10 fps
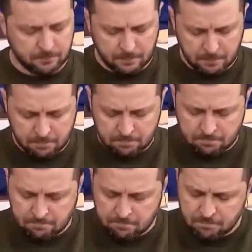
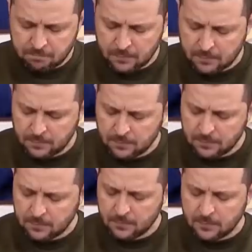
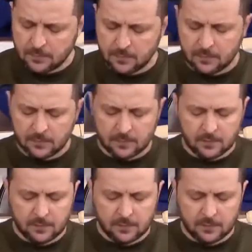[no speech]